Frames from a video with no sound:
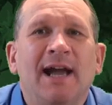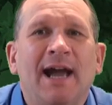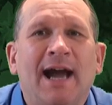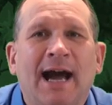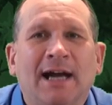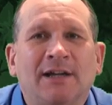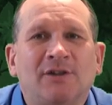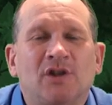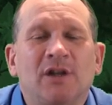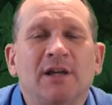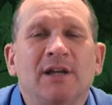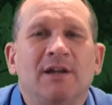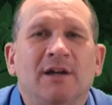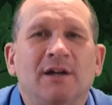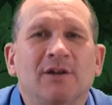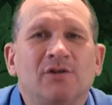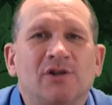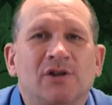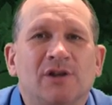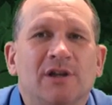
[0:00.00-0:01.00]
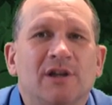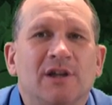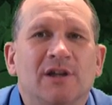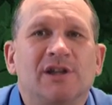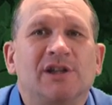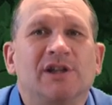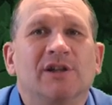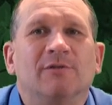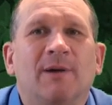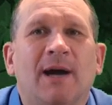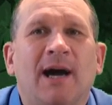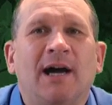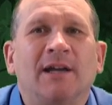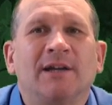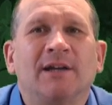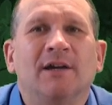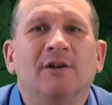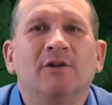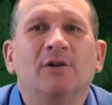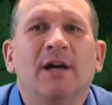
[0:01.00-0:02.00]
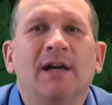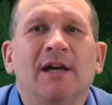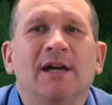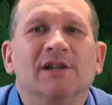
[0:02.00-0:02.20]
actually those to the Cerrado